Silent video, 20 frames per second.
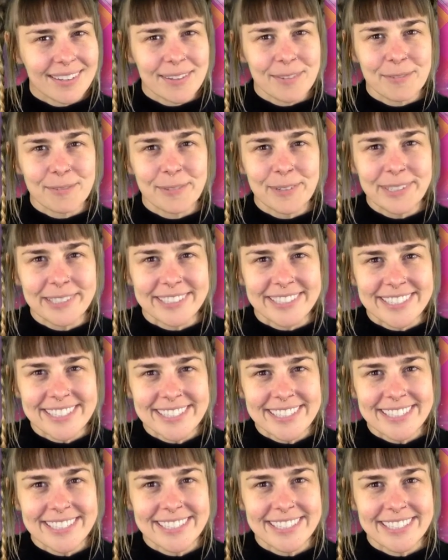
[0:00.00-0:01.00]

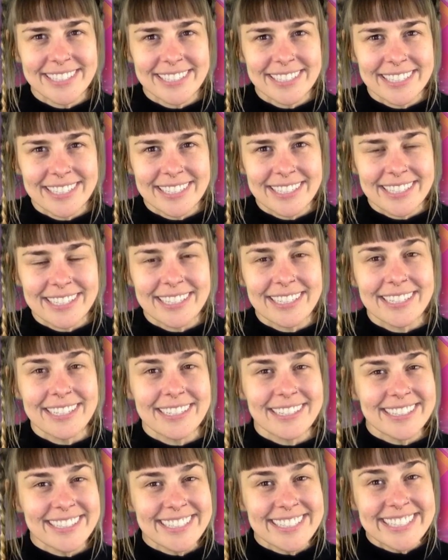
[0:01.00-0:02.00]
First,
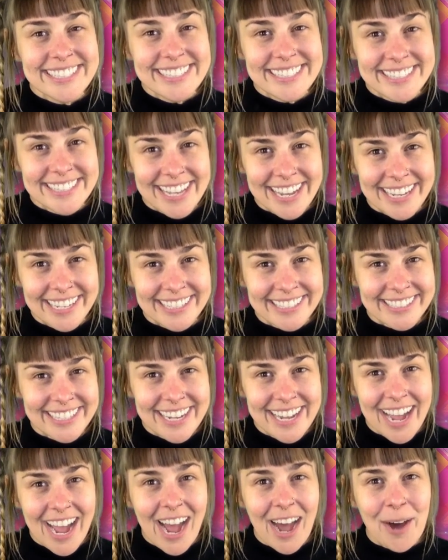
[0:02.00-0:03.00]
decide
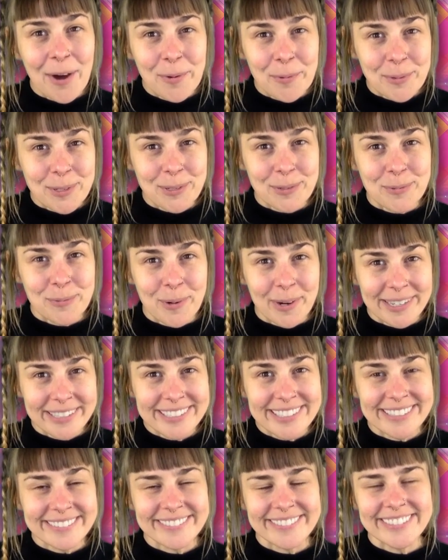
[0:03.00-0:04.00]
how you
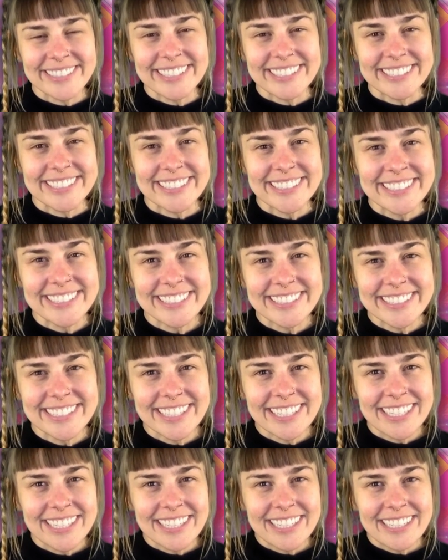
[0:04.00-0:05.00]
want to feel.
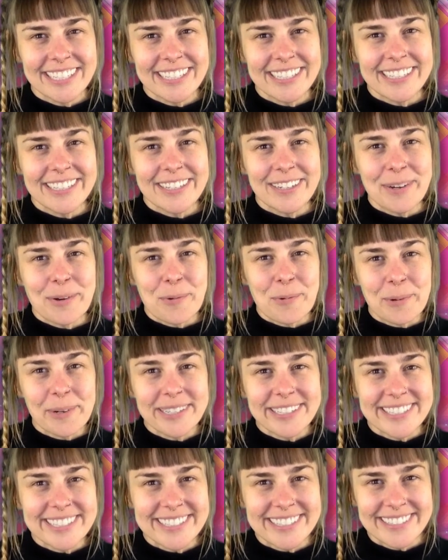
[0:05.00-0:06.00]

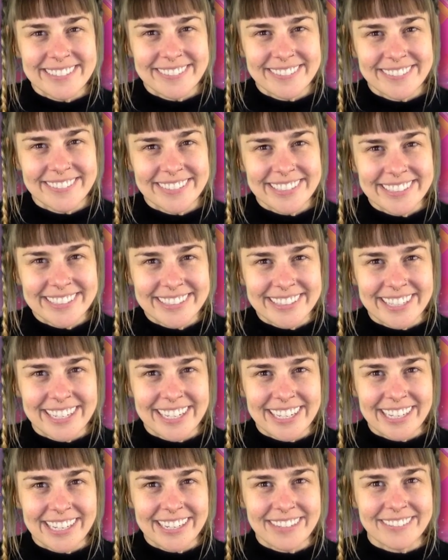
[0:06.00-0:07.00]
What does it feel
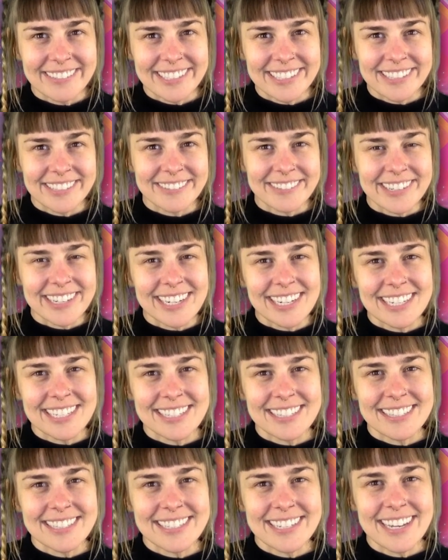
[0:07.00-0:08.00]
like when your work
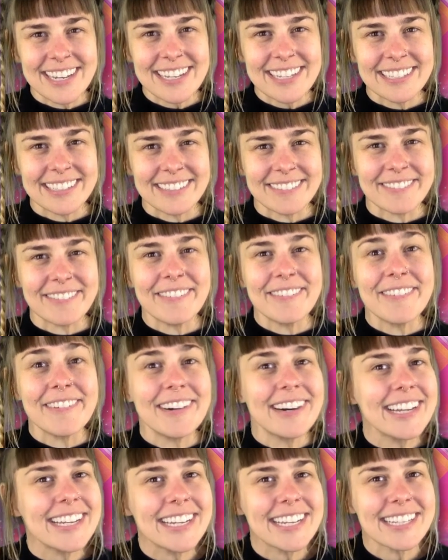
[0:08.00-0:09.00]
is done?
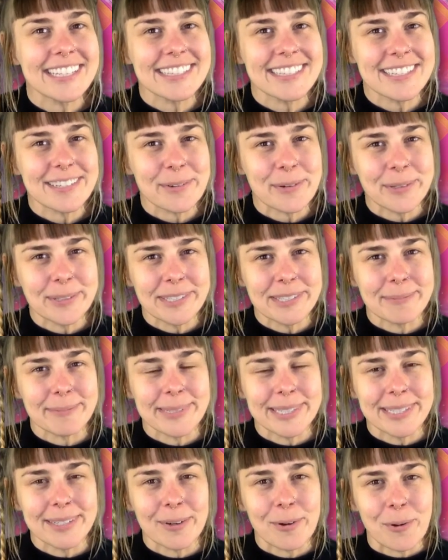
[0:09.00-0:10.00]
What is the
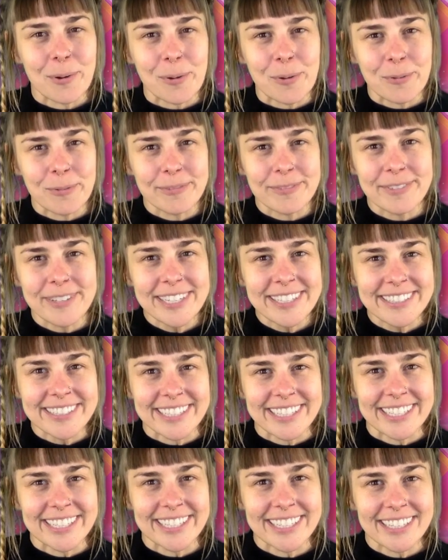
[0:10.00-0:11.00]
ultimate goal
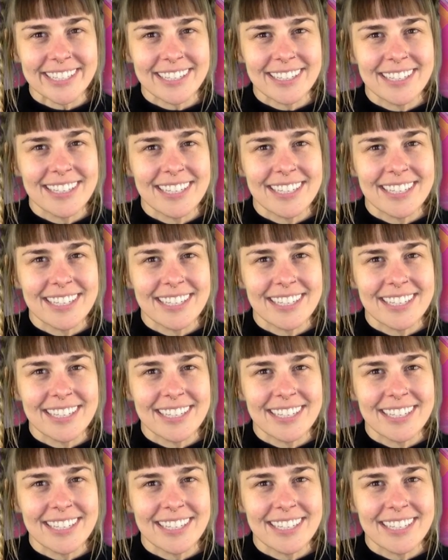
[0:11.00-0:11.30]
feeling?